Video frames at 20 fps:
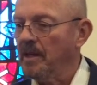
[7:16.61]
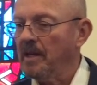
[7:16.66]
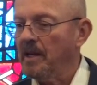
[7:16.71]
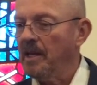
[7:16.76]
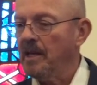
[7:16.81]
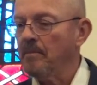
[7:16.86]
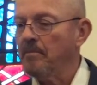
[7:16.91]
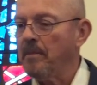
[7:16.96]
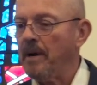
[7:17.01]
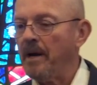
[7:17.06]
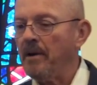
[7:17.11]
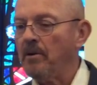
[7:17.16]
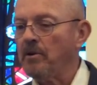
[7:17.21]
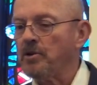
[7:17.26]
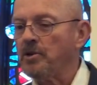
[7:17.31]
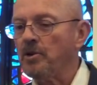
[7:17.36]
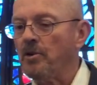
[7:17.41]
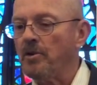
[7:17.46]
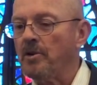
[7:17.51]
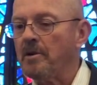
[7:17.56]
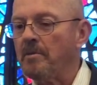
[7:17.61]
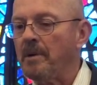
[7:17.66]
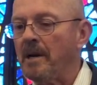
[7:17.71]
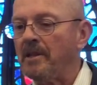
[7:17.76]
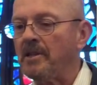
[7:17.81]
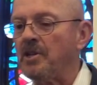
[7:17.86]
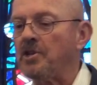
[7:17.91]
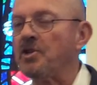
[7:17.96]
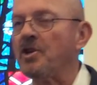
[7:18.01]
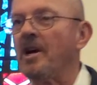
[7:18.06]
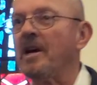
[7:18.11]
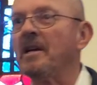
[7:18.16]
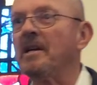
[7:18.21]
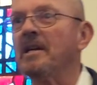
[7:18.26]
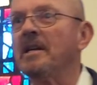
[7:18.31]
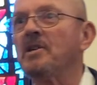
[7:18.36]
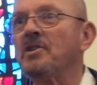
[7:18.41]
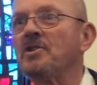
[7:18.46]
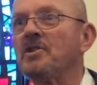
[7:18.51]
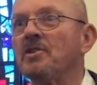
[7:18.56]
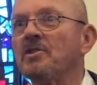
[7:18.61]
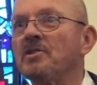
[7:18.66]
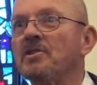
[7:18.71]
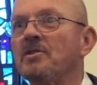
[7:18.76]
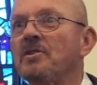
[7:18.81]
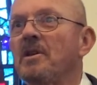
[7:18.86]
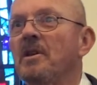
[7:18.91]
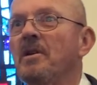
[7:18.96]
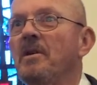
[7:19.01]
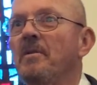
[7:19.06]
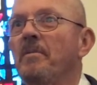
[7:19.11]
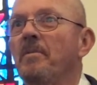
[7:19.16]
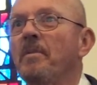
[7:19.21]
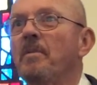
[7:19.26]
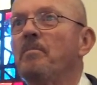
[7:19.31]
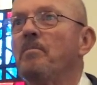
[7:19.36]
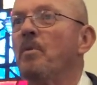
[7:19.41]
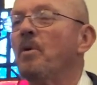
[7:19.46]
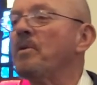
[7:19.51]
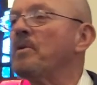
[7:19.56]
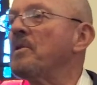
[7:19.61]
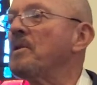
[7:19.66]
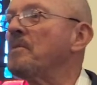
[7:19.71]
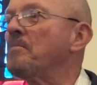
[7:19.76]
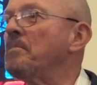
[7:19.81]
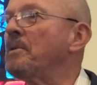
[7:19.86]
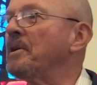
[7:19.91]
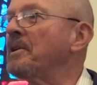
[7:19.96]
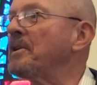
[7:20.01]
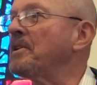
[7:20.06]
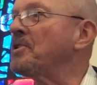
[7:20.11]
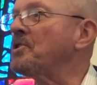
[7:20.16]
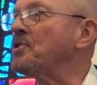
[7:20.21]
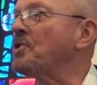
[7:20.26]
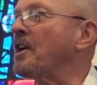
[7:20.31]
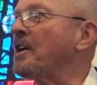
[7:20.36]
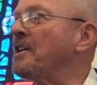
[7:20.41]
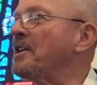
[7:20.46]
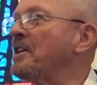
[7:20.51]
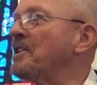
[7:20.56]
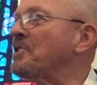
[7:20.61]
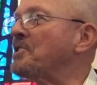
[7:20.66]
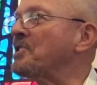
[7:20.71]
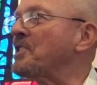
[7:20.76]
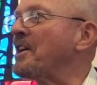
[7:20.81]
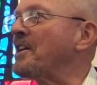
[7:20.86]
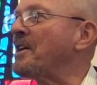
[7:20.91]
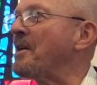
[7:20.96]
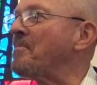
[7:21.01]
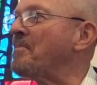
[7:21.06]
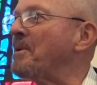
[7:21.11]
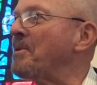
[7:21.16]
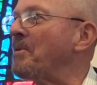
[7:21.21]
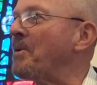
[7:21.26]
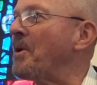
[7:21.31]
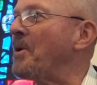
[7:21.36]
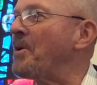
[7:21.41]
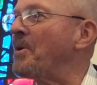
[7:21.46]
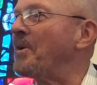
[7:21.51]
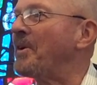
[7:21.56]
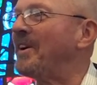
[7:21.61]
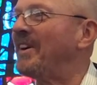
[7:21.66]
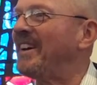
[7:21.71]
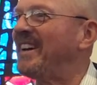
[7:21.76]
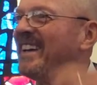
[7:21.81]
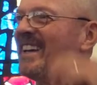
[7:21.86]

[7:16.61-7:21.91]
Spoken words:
And my old joke about the Chinese is more than a billion Chinese cannot be wrong.